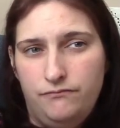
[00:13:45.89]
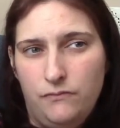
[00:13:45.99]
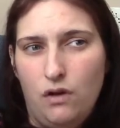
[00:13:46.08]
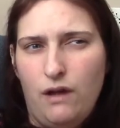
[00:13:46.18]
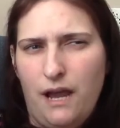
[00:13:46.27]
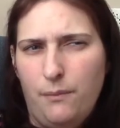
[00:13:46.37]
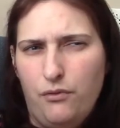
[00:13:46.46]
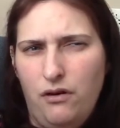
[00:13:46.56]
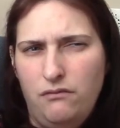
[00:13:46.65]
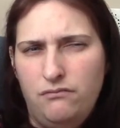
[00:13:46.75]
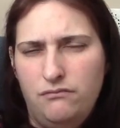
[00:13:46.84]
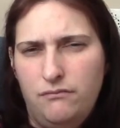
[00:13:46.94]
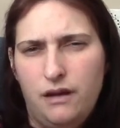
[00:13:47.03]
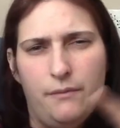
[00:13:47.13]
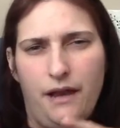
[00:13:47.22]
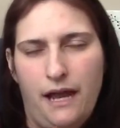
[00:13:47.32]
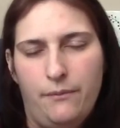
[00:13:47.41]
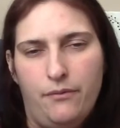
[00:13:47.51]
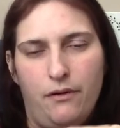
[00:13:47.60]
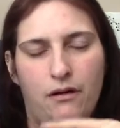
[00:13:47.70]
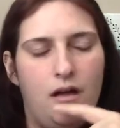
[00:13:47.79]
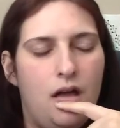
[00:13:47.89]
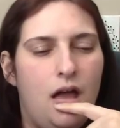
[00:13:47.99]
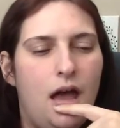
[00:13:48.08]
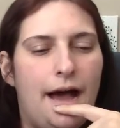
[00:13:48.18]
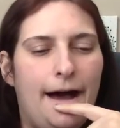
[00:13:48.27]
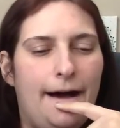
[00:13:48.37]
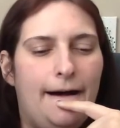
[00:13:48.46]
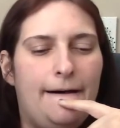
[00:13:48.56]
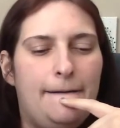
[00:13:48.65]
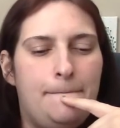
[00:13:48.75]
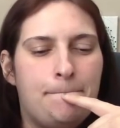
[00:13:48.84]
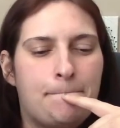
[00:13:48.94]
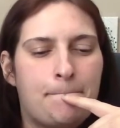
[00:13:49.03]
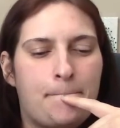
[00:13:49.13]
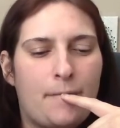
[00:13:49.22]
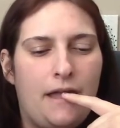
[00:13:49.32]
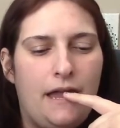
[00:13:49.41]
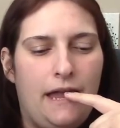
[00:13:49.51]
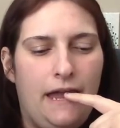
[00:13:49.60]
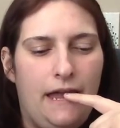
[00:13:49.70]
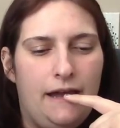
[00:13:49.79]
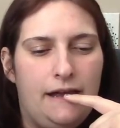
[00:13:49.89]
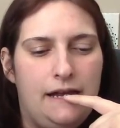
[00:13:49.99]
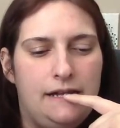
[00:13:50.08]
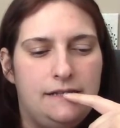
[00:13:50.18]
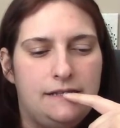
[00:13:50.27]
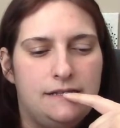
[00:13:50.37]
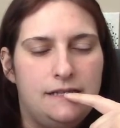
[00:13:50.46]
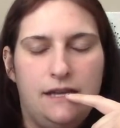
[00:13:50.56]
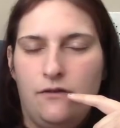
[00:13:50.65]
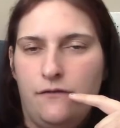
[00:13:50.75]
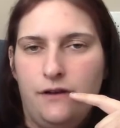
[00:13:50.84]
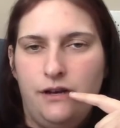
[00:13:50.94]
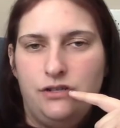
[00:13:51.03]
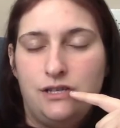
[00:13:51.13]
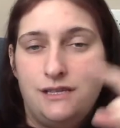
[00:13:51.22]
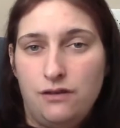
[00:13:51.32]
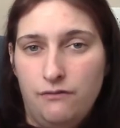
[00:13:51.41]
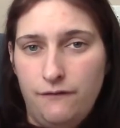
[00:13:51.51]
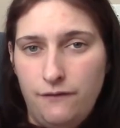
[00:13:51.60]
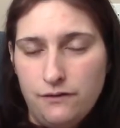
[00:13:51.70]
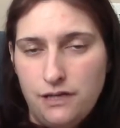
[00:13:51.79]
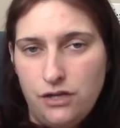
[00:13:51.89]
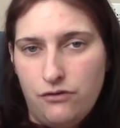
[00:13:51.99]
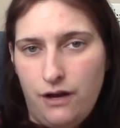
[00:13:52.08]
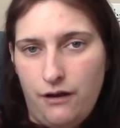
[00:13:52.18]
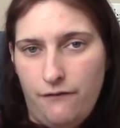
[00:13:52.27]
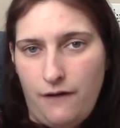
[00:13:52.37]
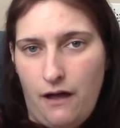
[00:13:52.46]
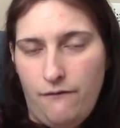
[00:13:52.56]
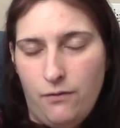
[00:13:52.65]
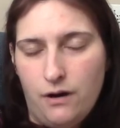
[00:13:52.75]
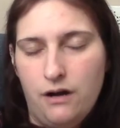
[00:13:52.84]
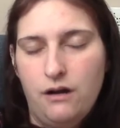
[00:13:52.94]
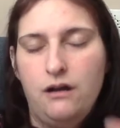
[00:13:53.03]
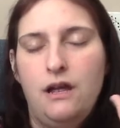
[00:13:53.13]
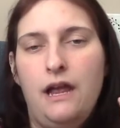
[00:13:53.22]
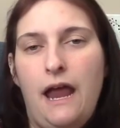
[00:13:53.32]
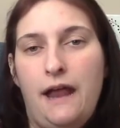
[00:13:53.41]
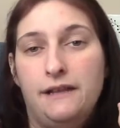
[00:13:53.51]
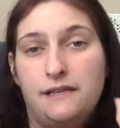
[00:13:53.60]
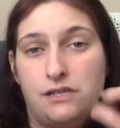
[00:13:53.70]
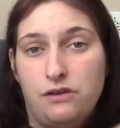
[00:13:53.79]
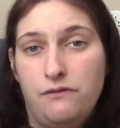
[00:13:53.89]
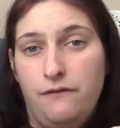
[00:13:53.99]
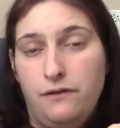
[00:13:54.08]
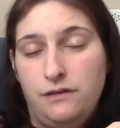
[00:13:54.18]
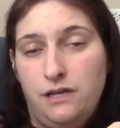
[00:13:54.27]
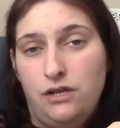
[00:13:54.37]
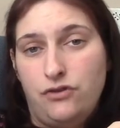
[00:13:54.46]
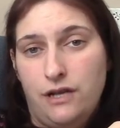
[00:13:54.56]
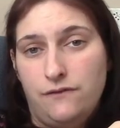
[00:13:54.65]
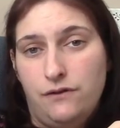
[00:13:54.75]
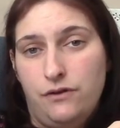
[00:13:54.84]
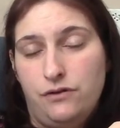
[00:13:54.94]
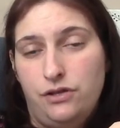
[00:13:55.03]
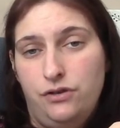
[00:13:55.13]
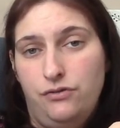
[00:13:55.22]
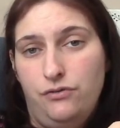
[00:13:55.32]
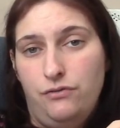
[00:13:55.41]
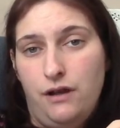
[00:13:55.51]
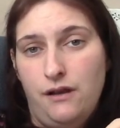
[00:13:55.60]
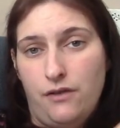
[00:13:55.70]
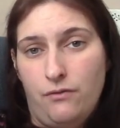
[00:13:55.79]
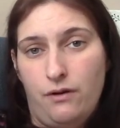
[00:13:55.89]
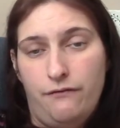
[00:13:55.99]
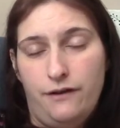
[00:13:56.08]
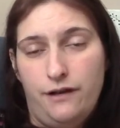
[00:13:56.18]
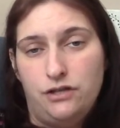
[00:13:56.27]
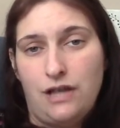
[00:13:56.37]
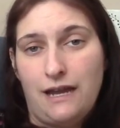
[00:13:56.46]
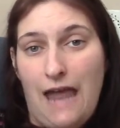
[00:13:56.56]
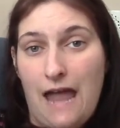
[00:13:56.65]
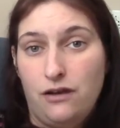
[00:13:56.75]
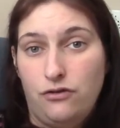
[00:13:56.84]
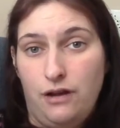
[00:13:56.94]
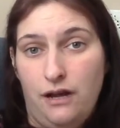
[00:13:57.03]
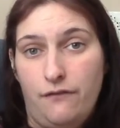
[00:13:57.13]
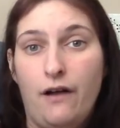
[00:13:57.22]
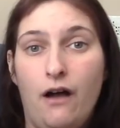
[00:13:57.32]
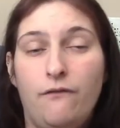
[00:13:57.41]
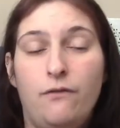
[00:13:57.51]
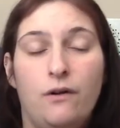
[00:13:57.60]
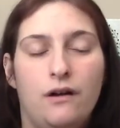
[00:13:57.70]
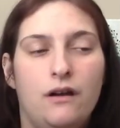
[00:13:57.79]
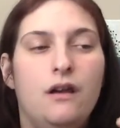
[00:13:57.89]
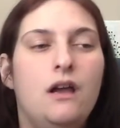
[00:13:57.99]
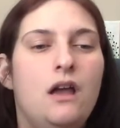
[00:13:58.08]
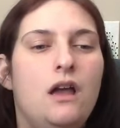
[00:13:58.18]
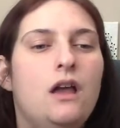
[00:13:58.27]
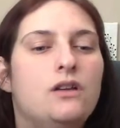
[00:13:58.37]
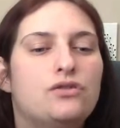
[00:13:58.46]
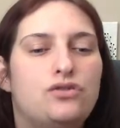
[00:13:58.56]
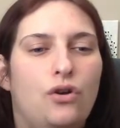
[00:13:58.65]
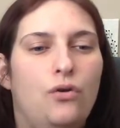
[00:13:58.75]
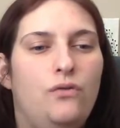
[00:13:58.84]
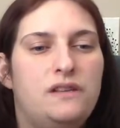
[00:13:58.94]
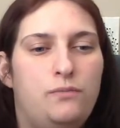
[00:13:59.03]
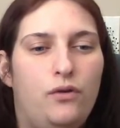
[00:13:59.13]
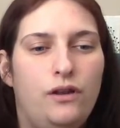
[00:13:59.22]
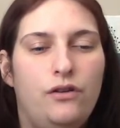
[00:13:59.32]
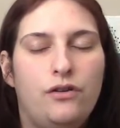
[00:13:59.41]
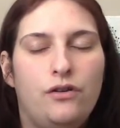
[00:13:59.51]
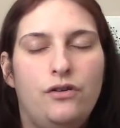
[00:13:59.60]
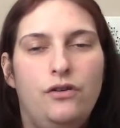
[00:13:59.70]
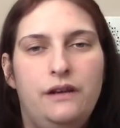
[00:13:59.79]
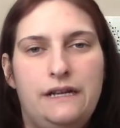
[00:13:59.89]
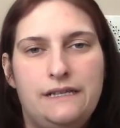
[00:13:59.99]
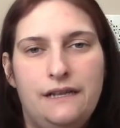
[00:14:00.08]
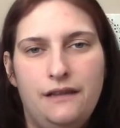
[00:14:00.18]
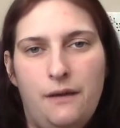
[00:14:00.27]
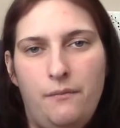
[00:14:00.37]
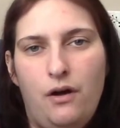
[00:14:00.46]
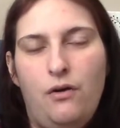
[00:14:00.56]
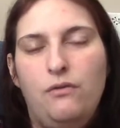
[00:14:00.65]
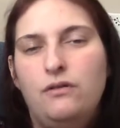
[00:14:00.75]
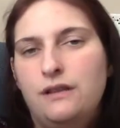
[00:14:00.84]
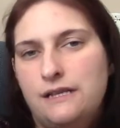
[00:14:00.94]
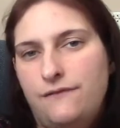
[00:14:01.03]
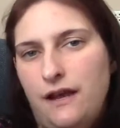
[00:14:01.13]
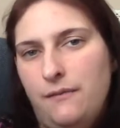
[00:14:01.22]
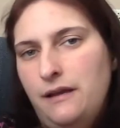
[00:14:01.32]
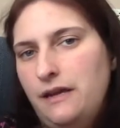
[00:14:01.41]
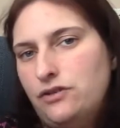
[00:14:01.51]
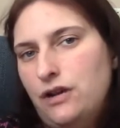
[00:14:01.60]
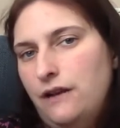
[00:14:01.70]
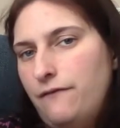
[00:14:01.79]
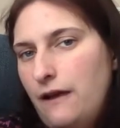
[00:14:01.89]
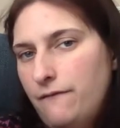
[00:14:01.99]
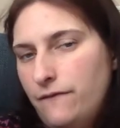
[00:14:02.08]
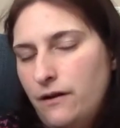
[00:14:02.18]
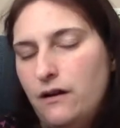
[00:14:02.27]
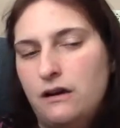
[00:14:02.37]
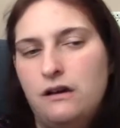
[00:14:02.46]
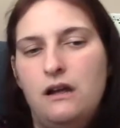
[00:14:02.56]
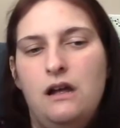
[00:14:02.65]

No, April? Might have been April. And the orphanage is still refusing to create a file for her, and is still refusing to transfer her to another orphanage that can create a file for her. So this poor little girl is in limbo. This family is trying to fight for her.